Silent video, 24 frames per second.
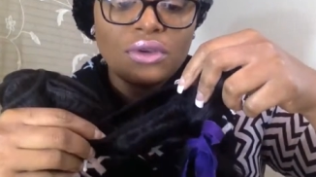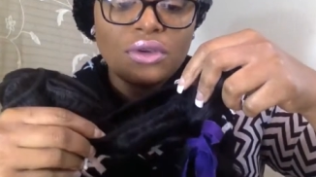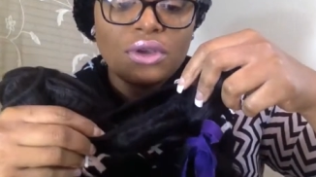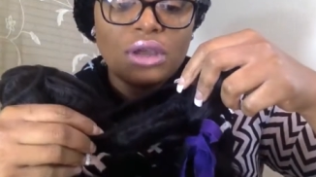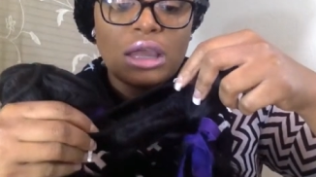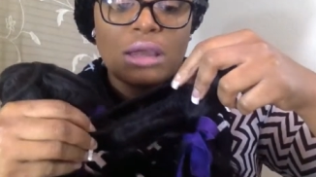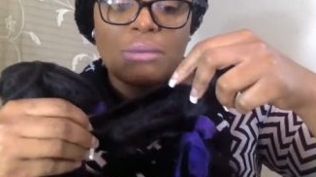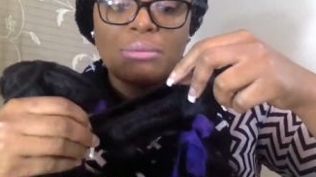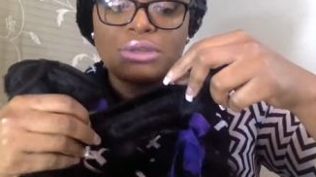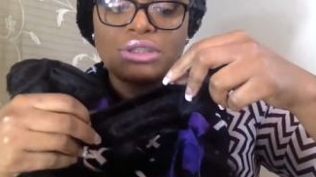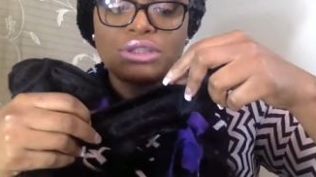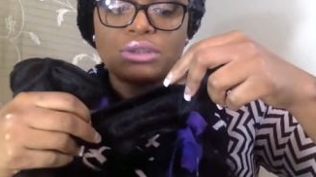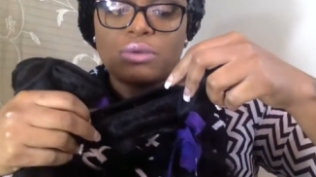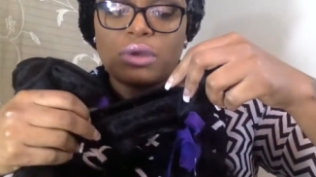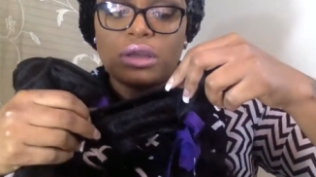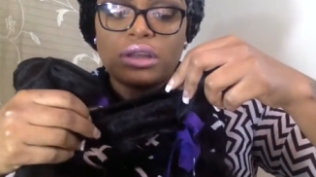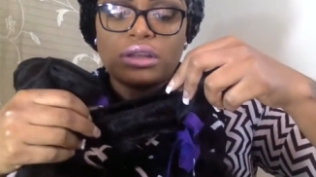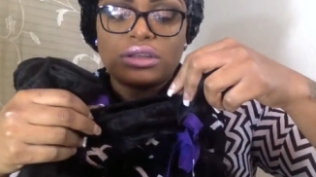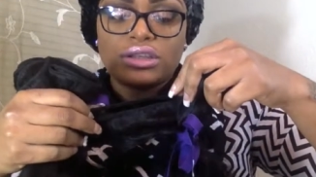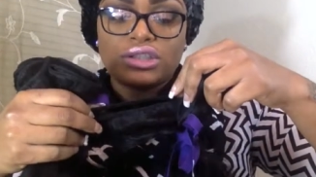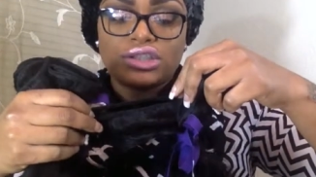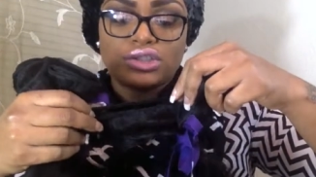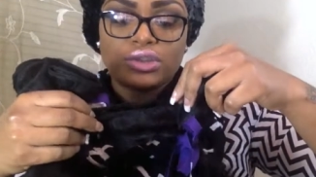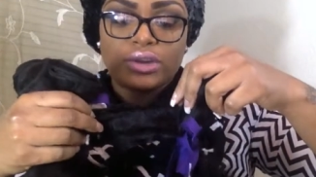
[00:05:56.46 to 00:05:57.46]
in between
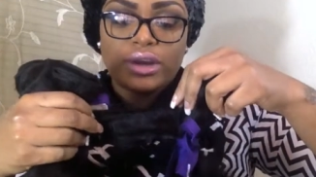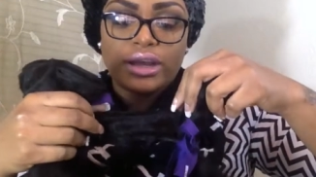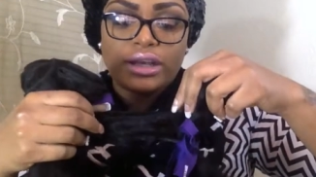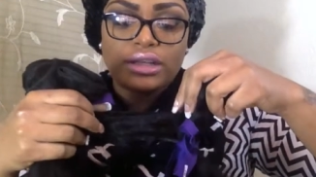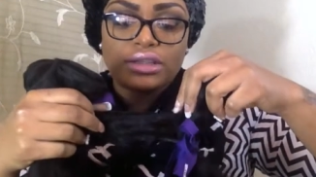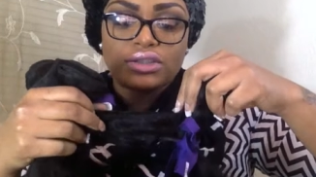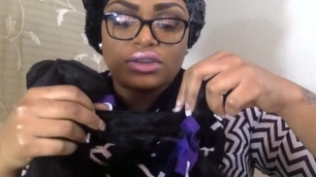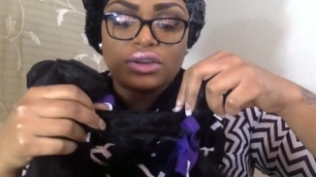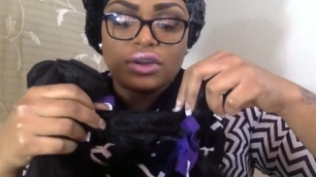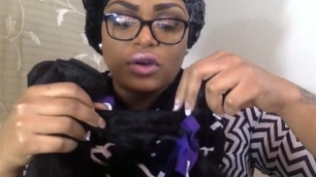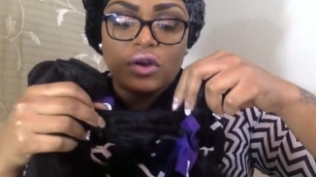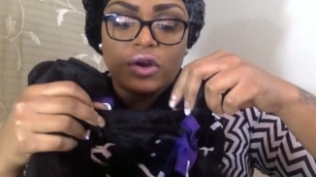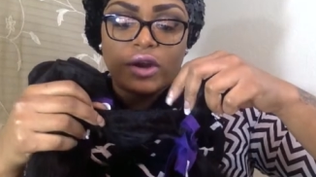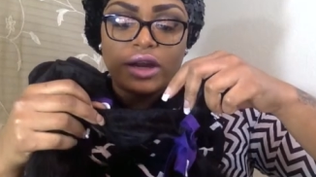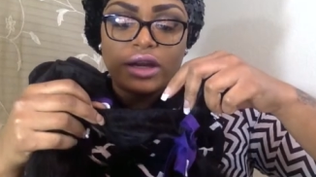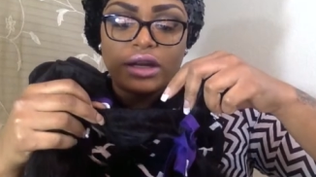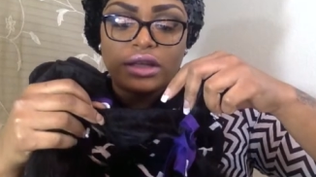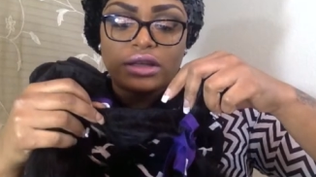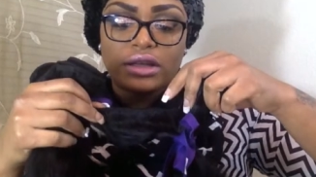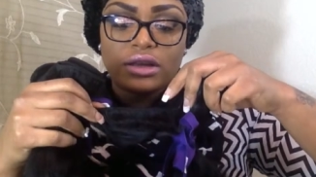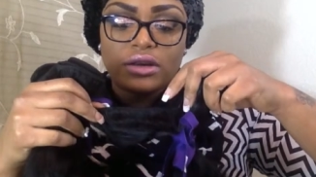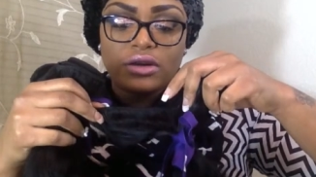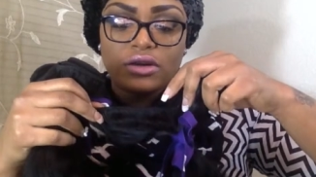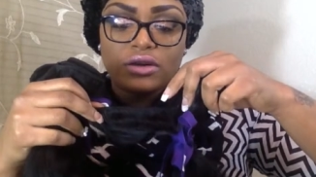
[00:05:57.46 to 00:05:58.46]
the strands or, or
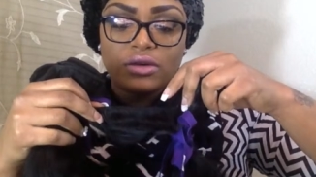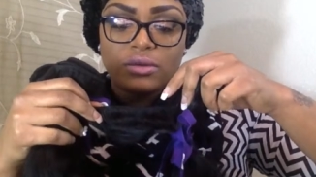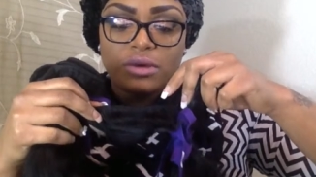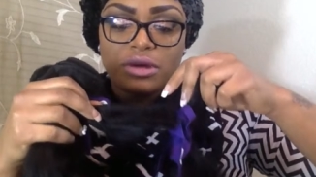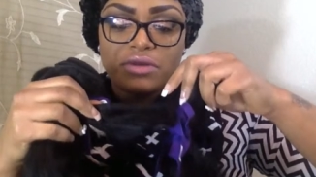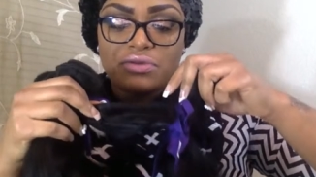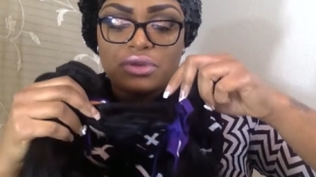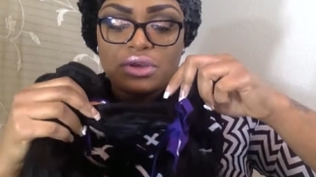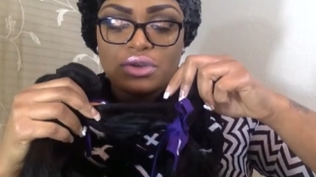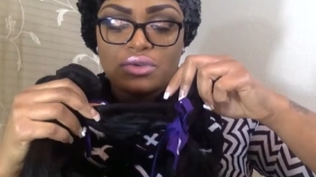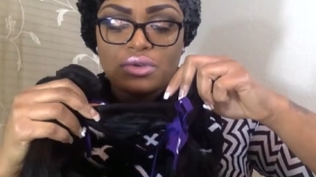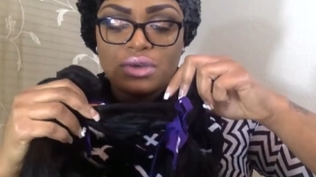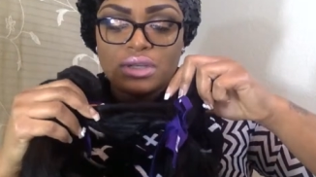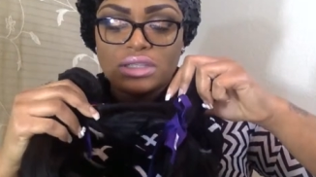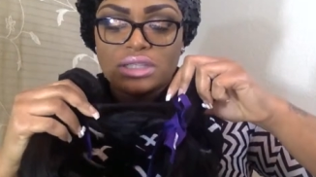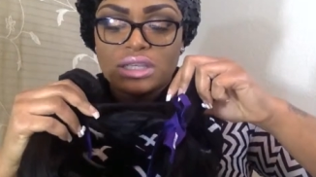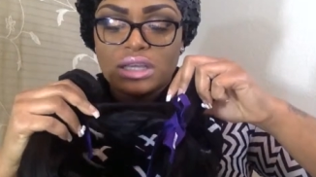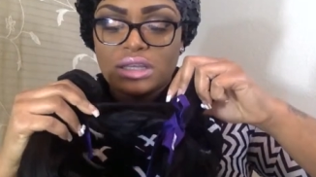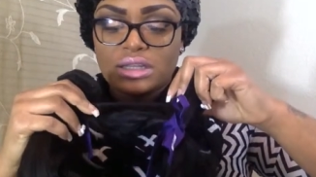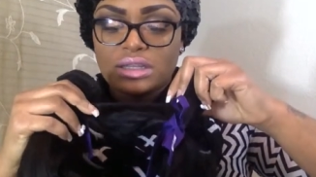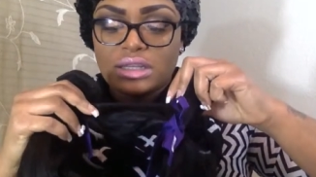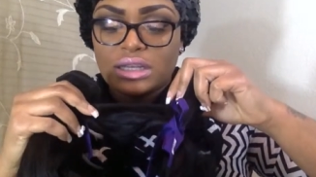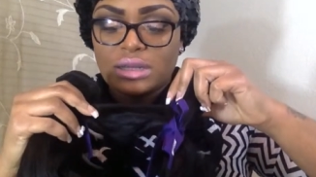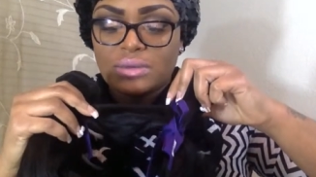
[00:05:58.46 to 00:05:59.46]
anything on the web. And you can
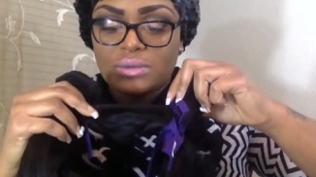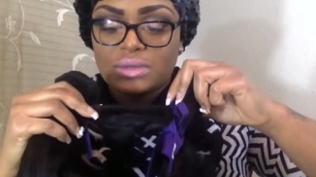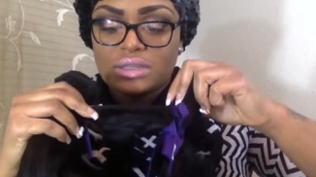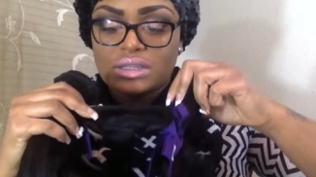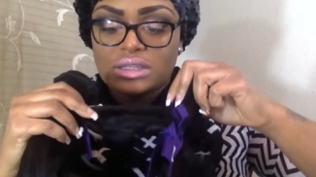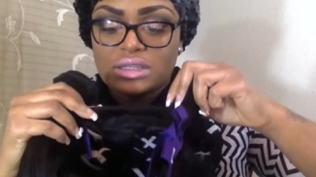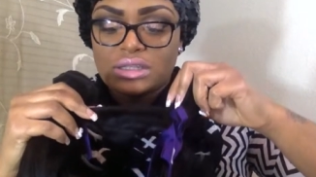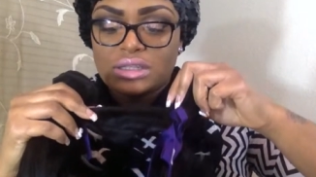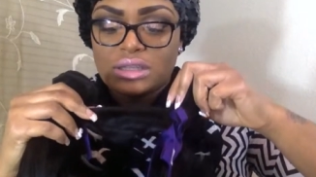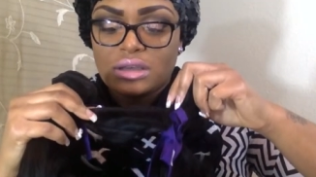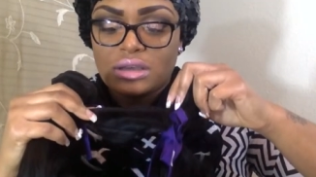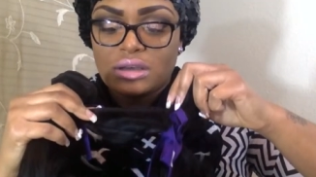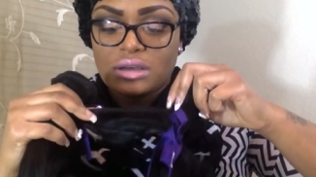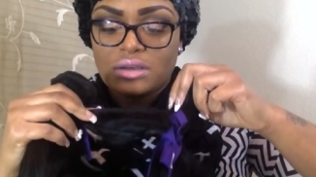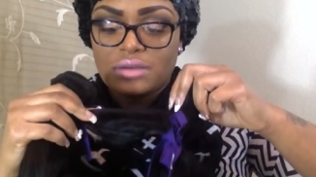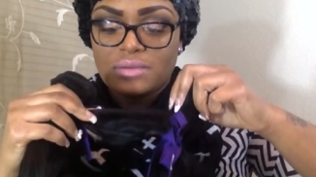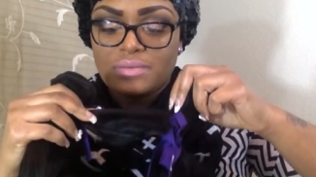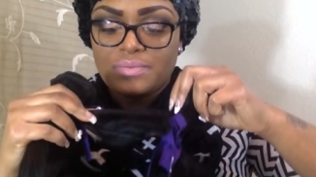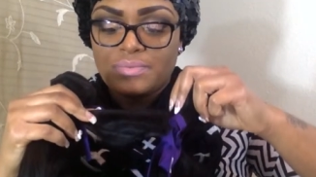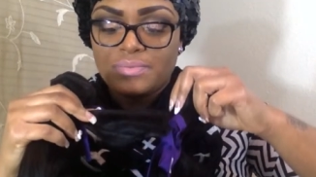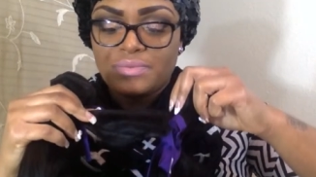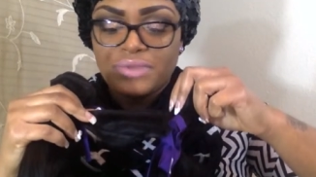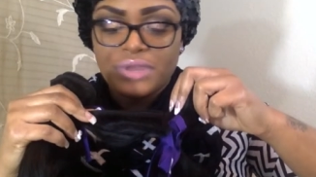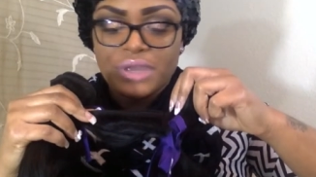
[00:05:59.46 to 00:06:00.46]
tell that it was...
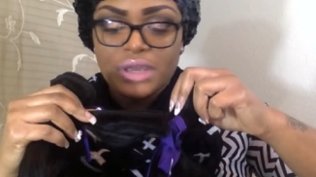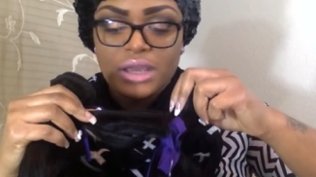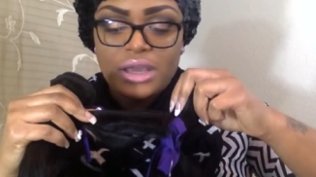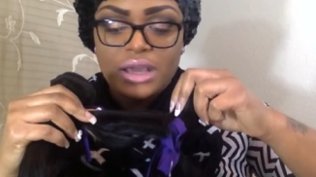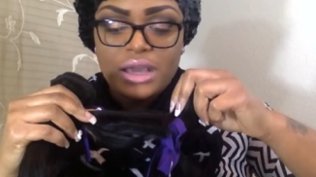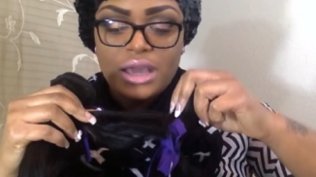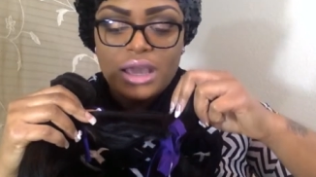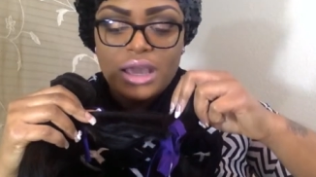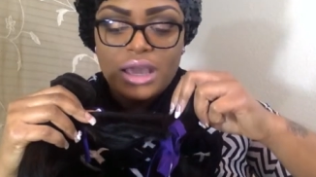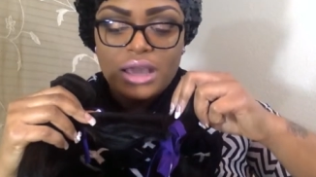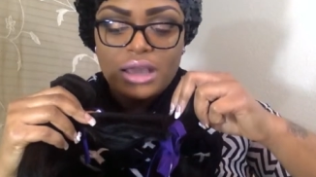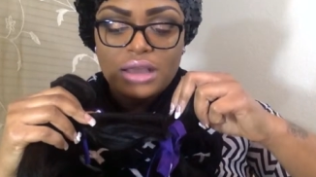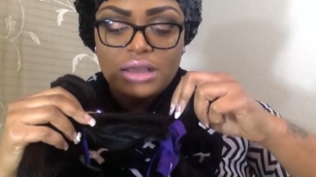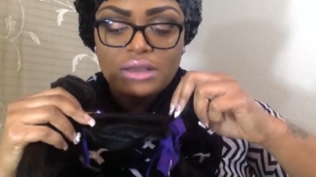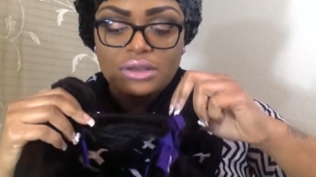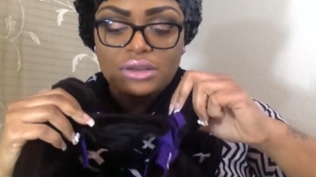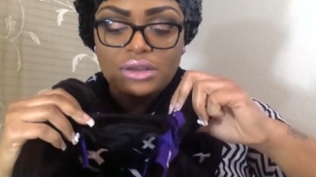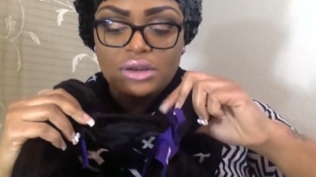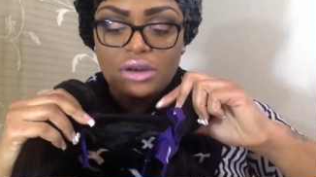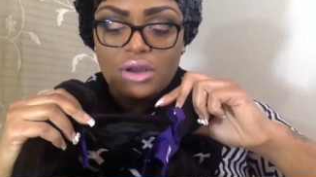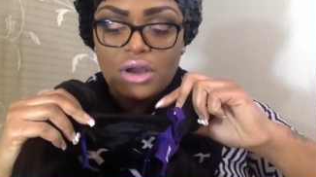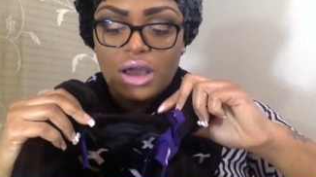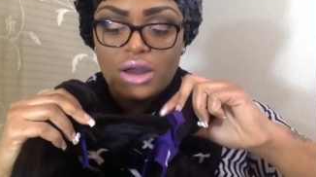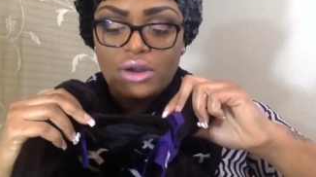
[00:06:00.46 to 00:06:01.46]
Um,
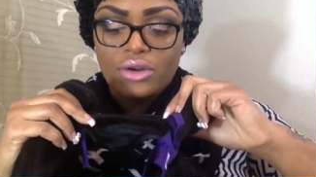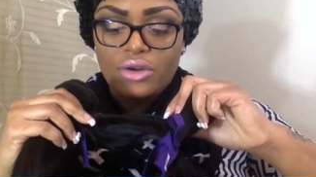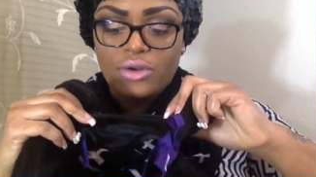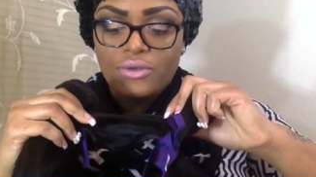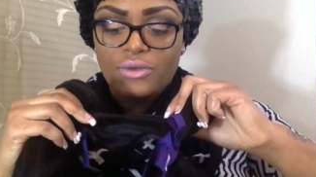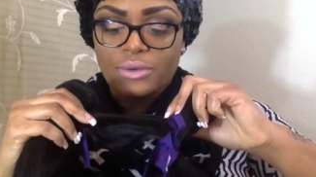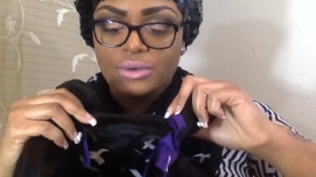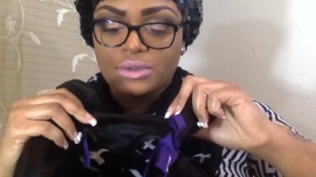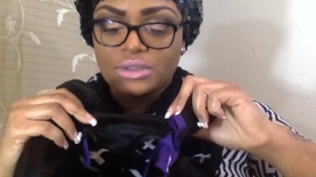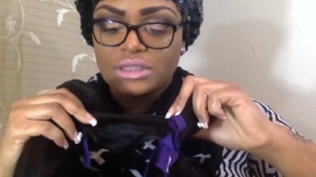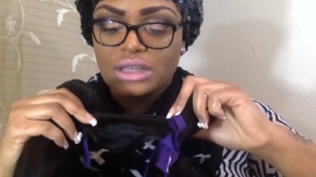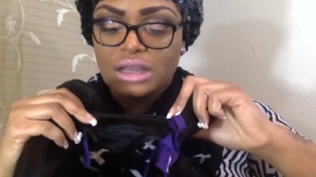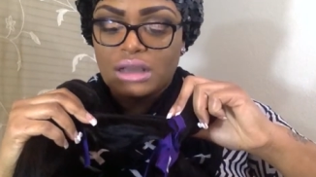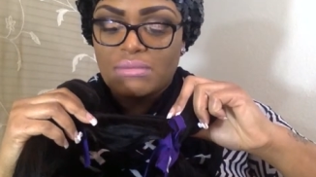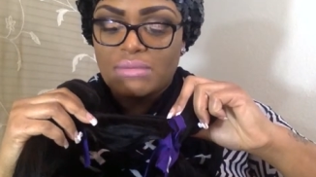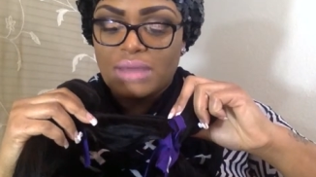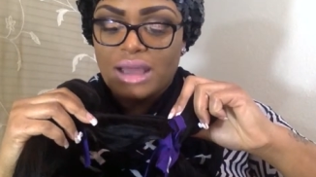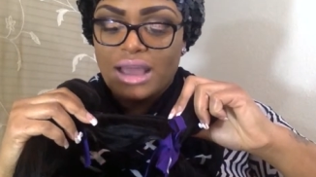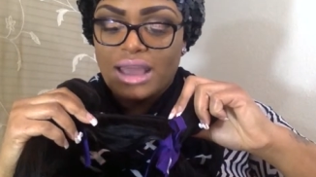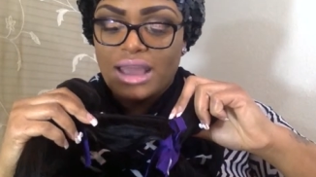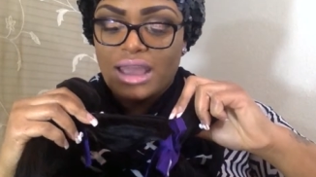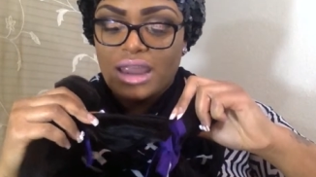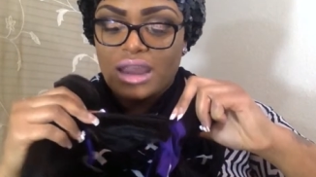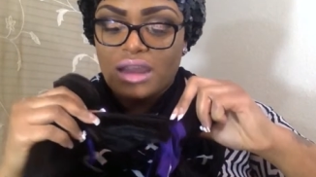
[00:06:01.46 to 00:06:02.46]
you know, I don't know if it was done
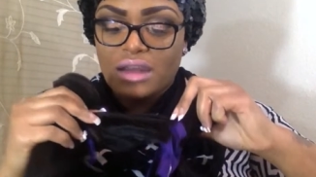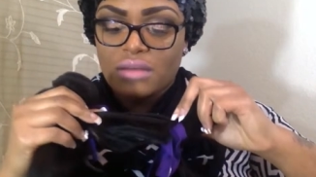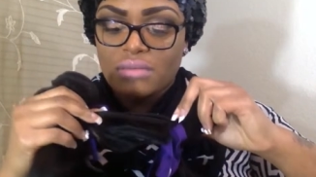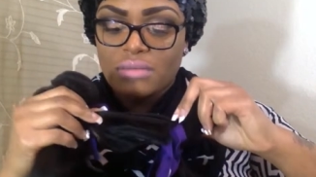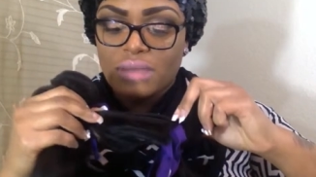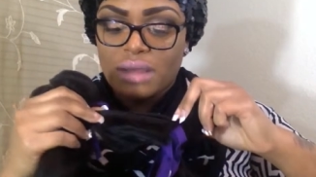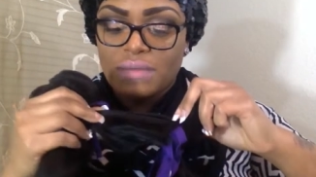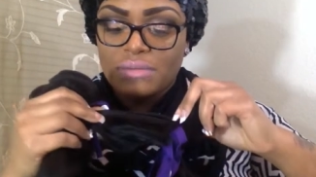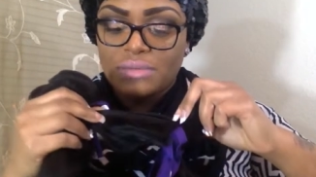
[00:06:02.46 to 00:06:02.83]
by hand or by